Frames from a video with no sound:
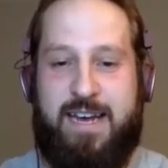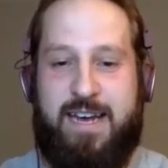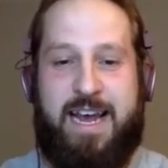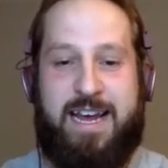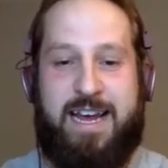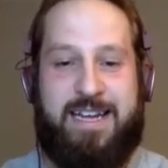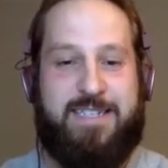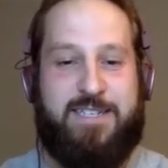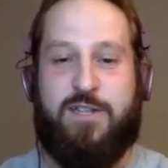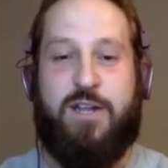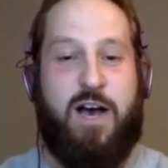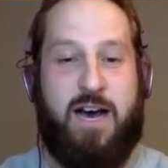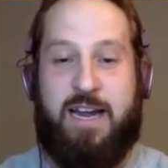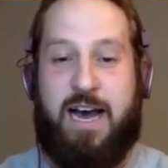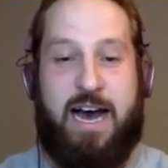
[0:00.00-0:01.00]
and it's a
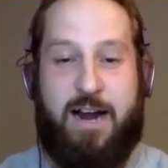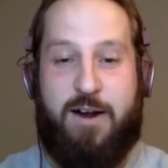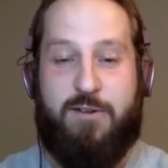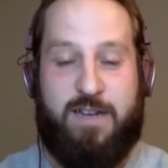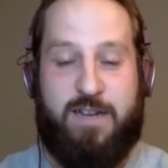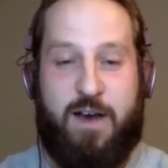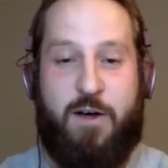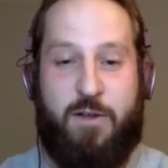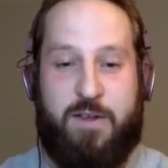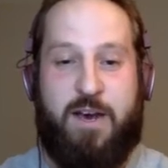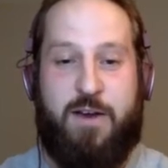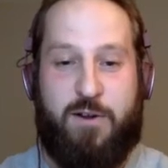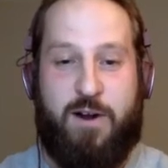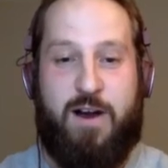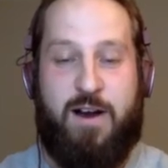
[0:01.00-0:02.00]
lot higher than all the
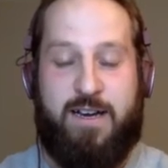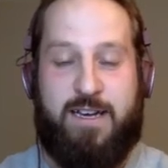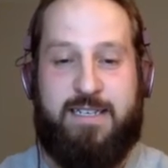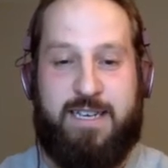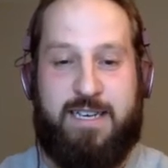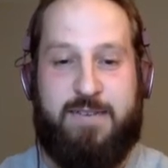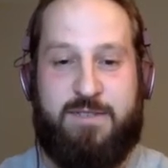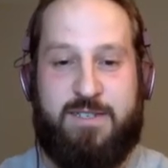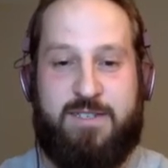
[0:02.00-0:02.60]
other hockey teams.